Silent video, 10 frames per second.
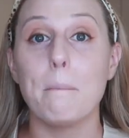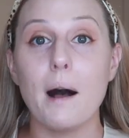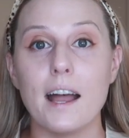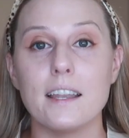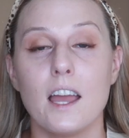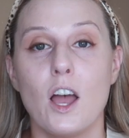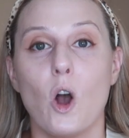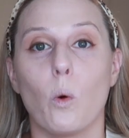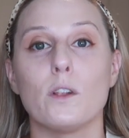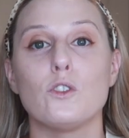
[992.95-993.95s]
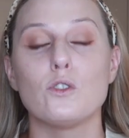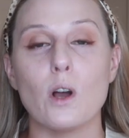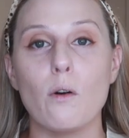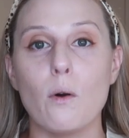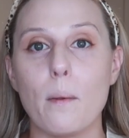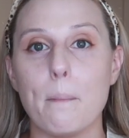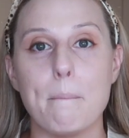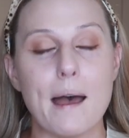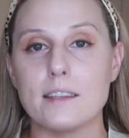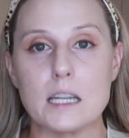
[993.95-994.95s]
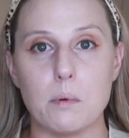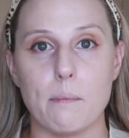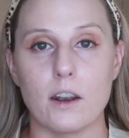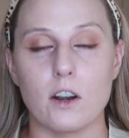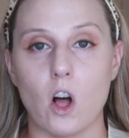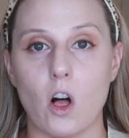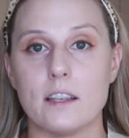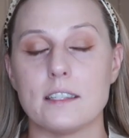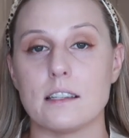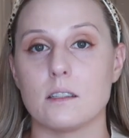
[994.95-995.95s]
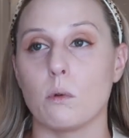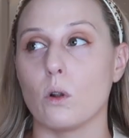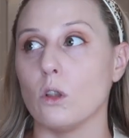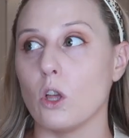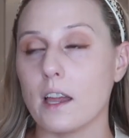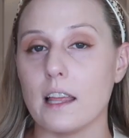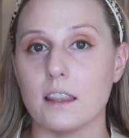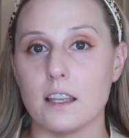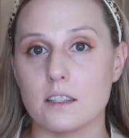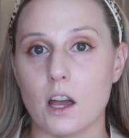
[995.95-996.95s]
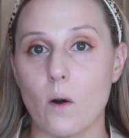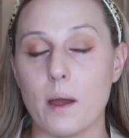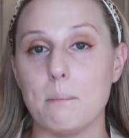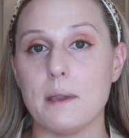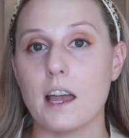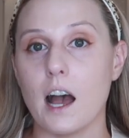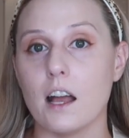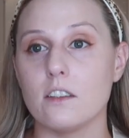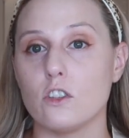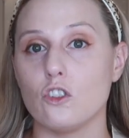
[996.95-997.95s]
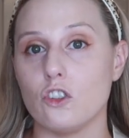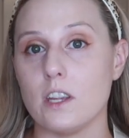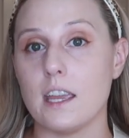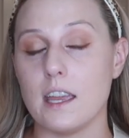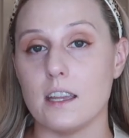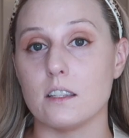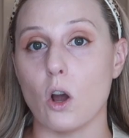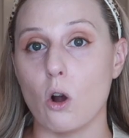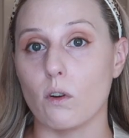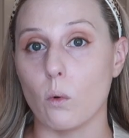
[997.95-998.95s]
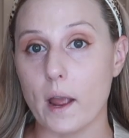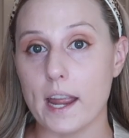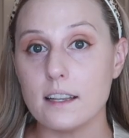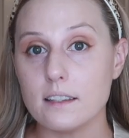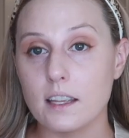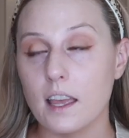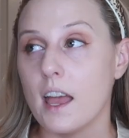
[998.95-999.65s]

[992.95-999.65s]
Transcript: But what's so messed up about it all is that someone will look at Lizzo, and because she is overweight,